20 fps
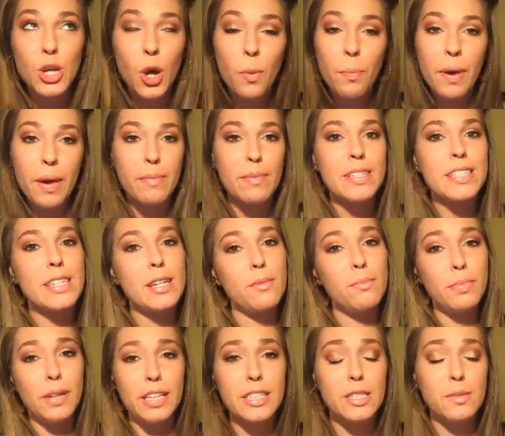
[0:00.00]
so pigmented
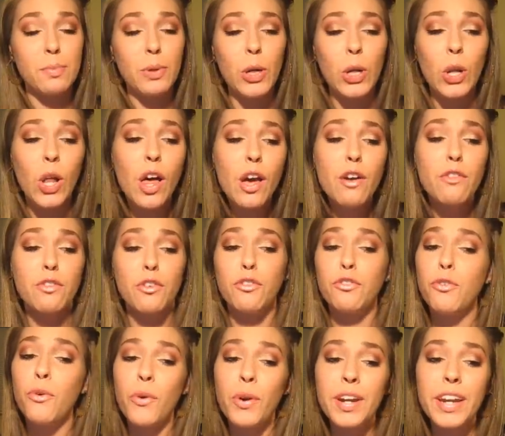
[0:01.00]
and blendable for
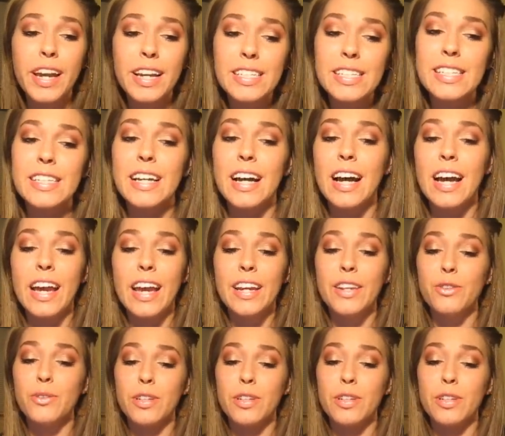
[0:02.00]
$4.99.